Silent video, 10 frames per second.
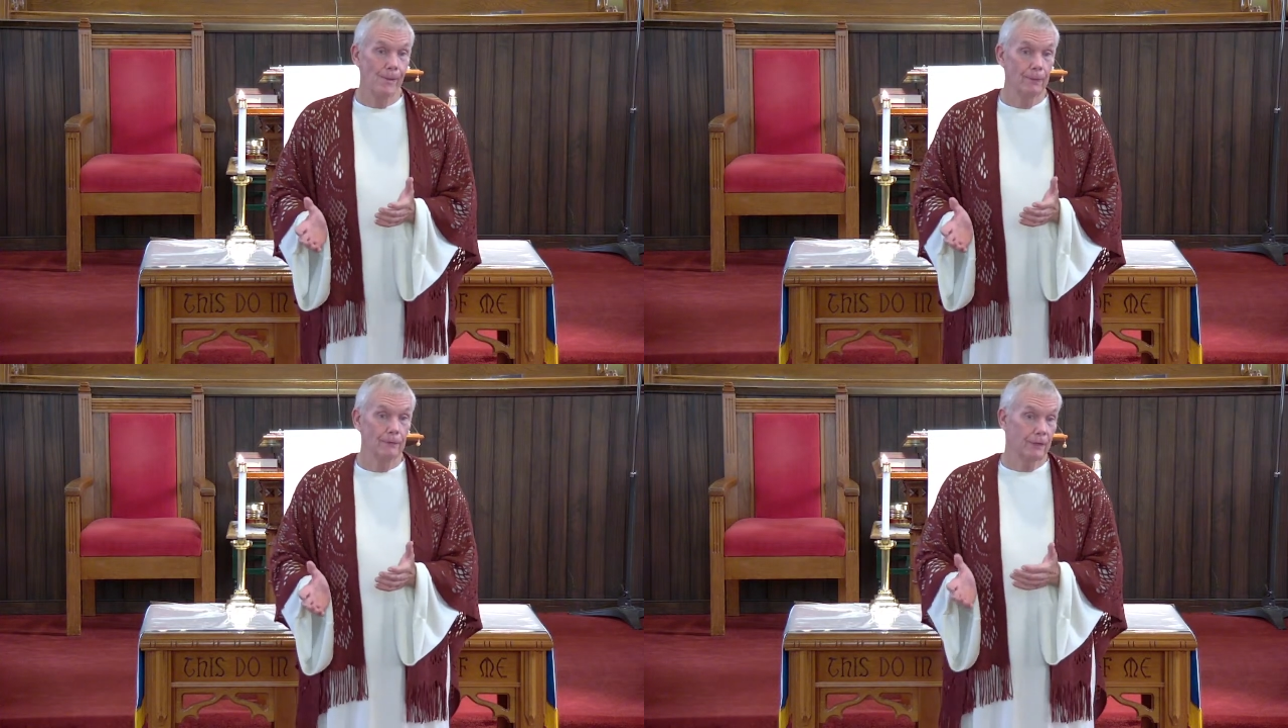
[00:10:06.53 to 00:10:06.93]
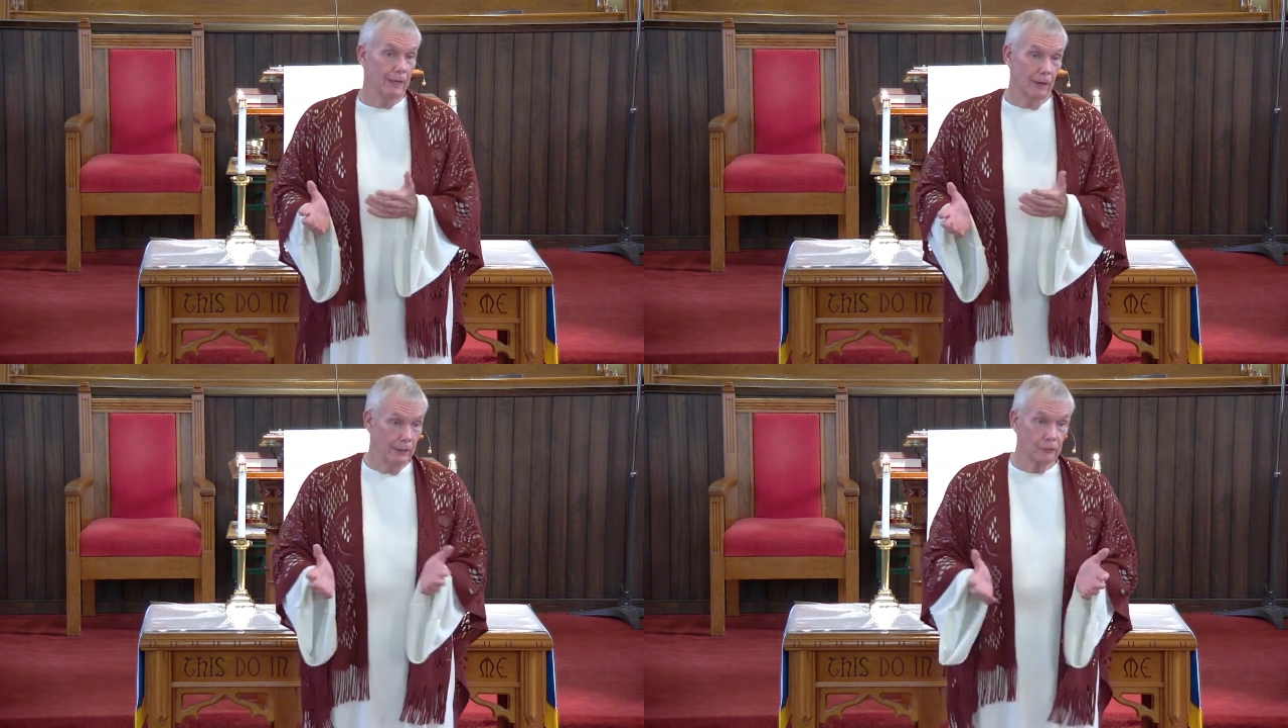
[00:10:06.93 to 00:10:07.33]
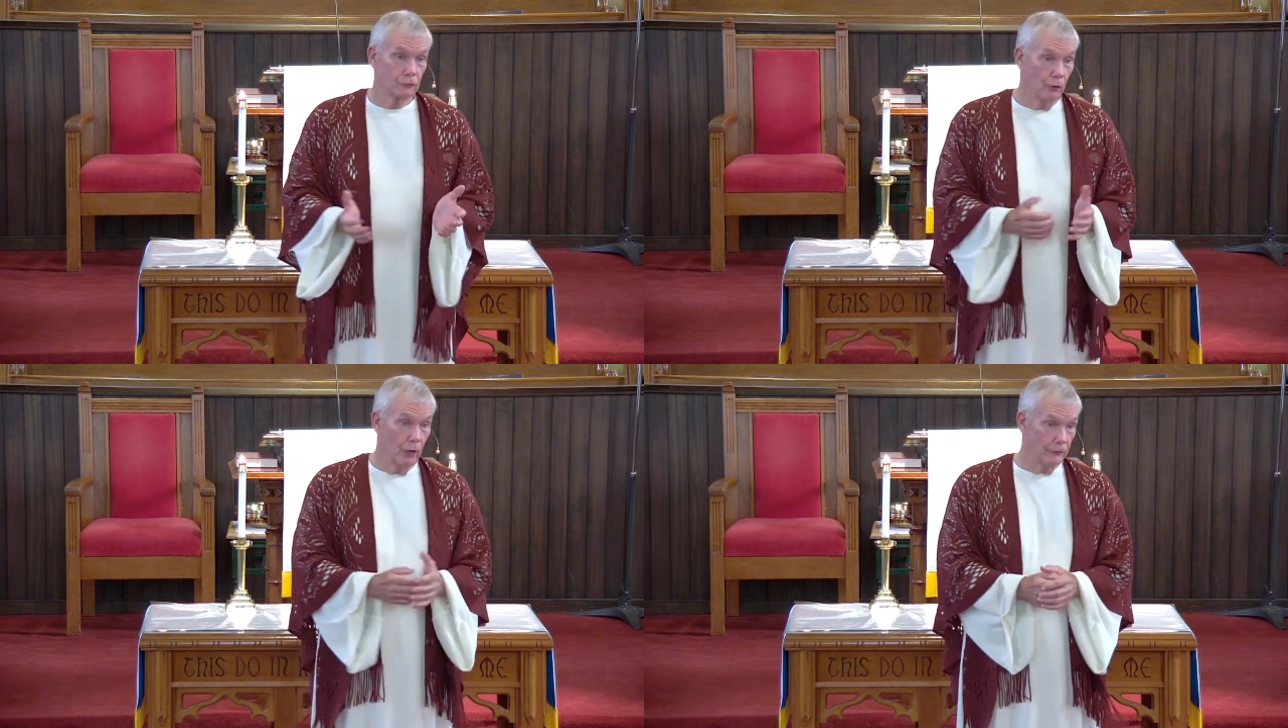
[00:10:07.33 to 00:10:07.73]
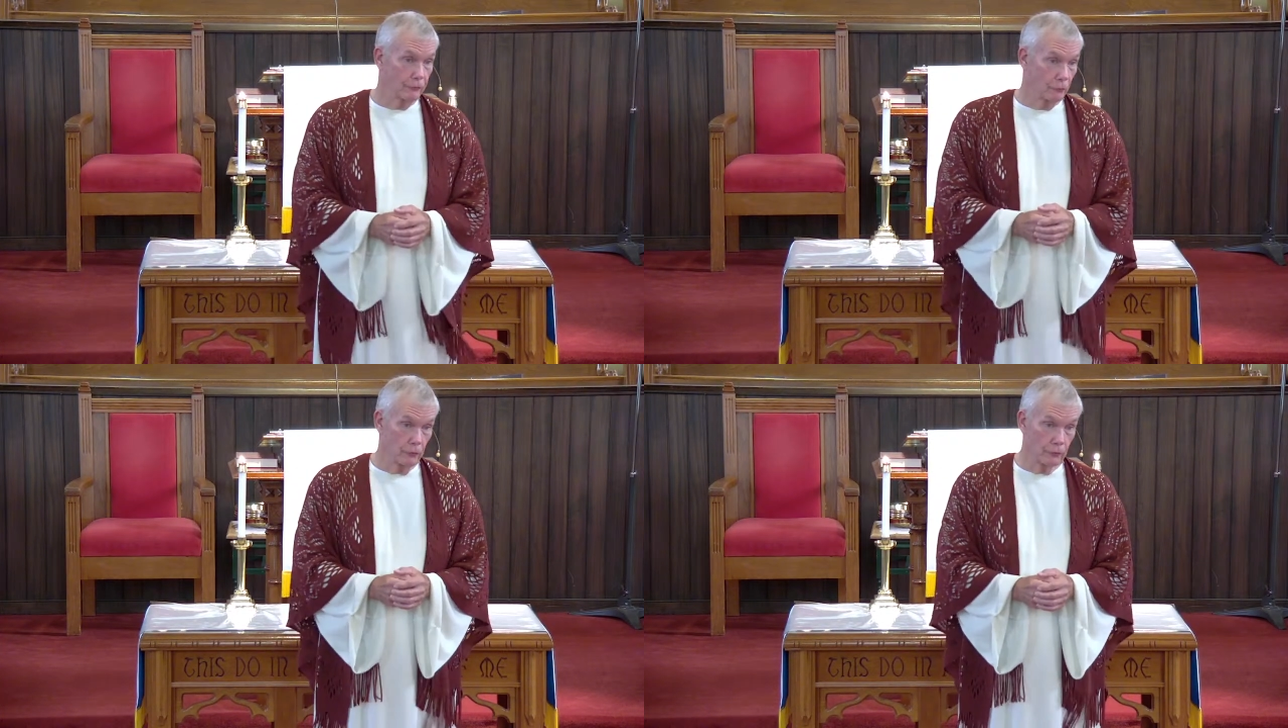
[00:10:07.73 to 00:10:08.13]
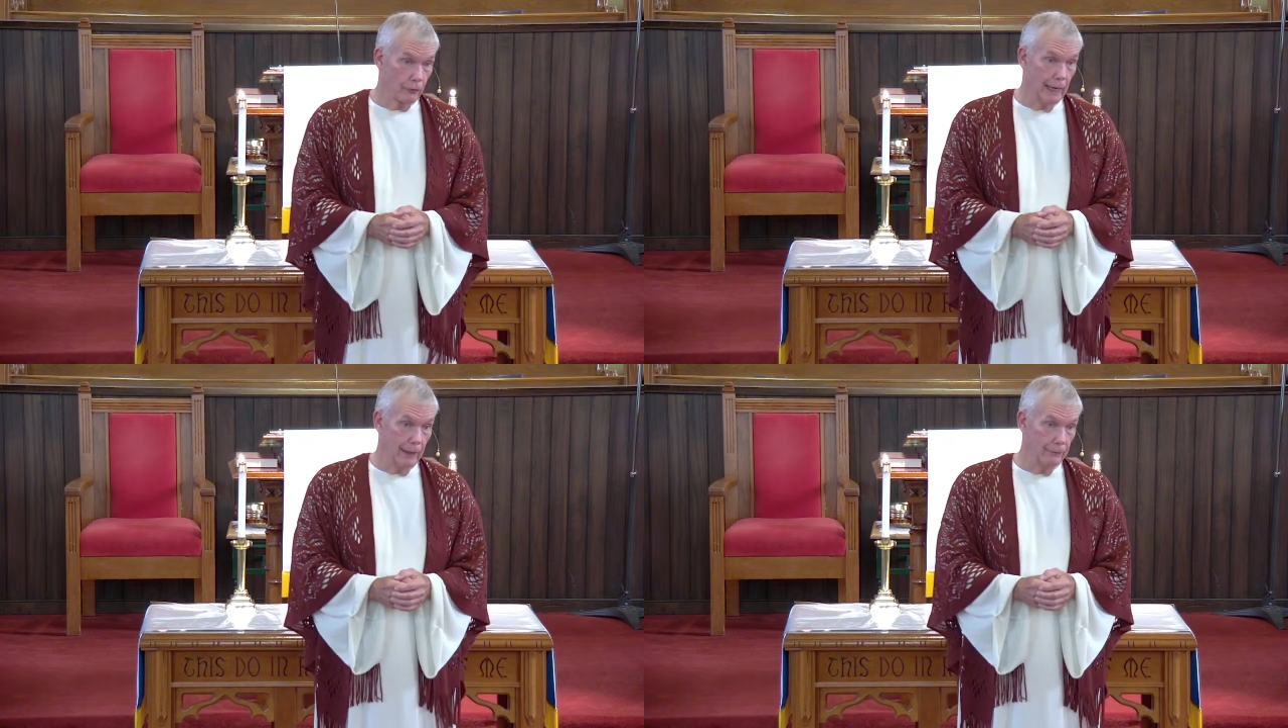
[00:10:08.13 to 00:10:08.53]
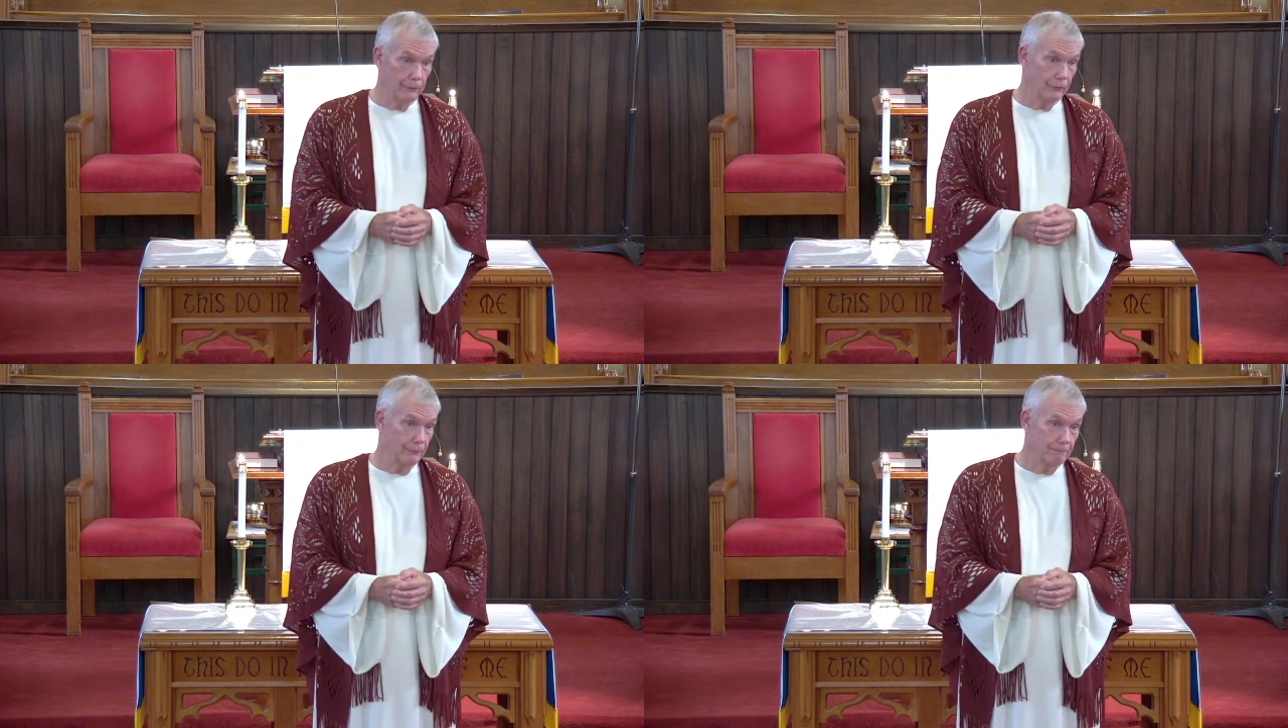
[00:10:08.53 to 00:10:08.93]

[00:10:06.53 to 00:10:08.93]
to carry his cross through the crowds,